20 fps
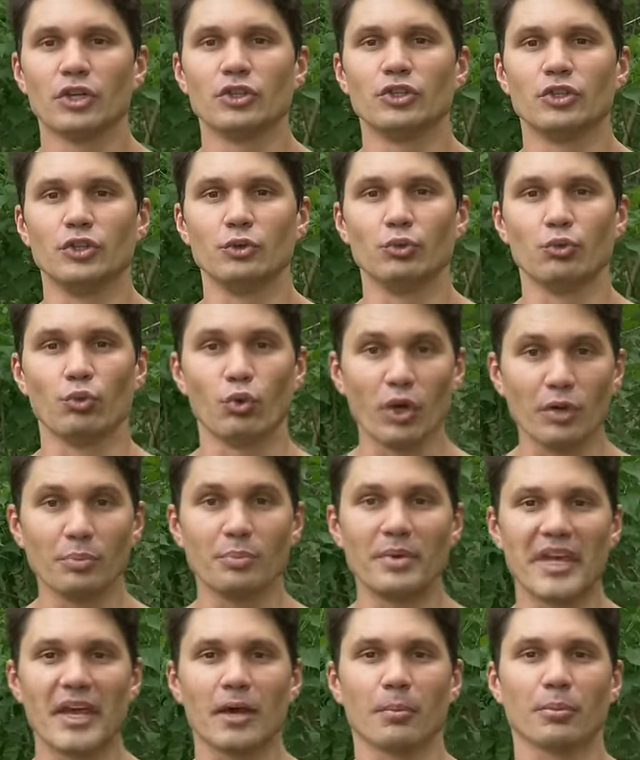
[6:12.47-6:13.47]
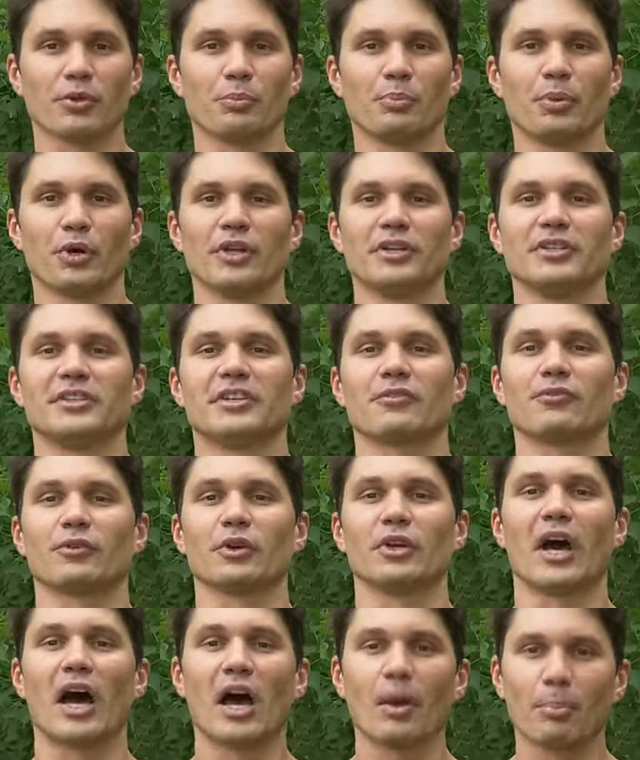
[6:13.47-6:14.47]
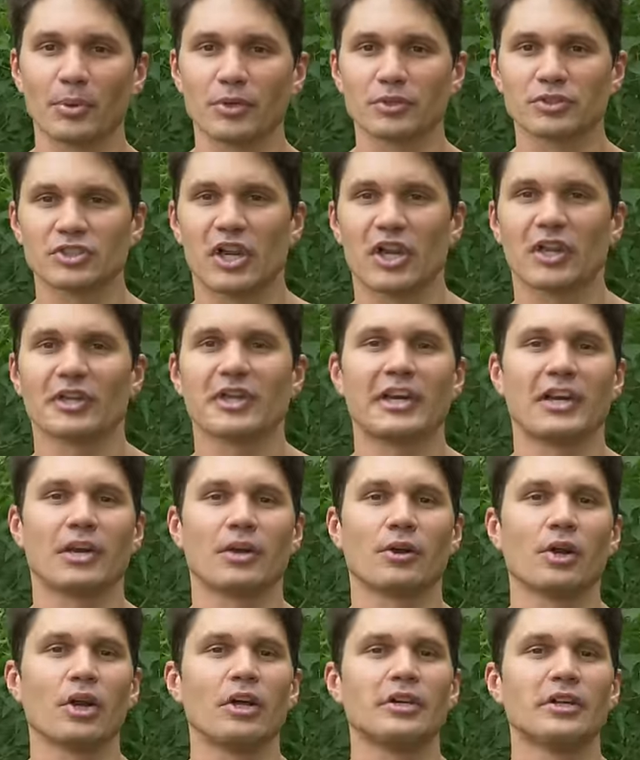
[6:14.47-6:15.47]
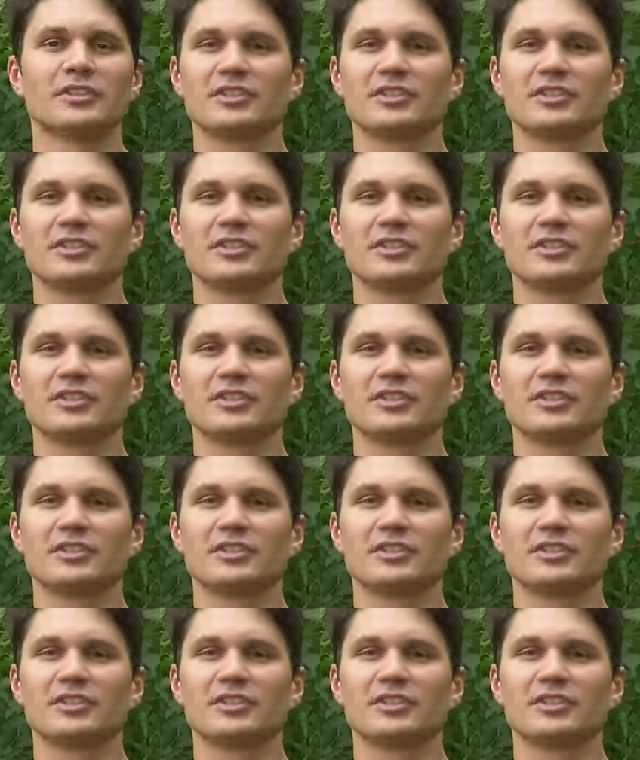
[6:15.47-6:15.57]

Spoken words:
You would be able to put different uppers on there,